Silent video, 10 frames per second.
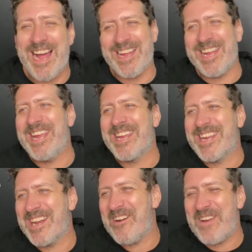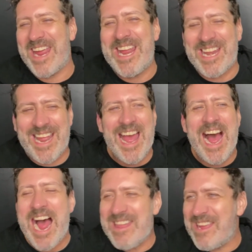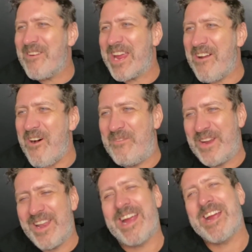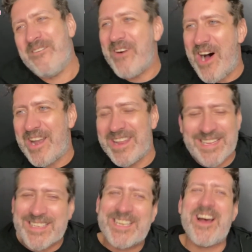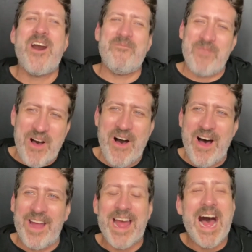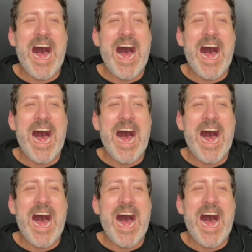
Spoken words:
I think we can all feel like, come on, come on.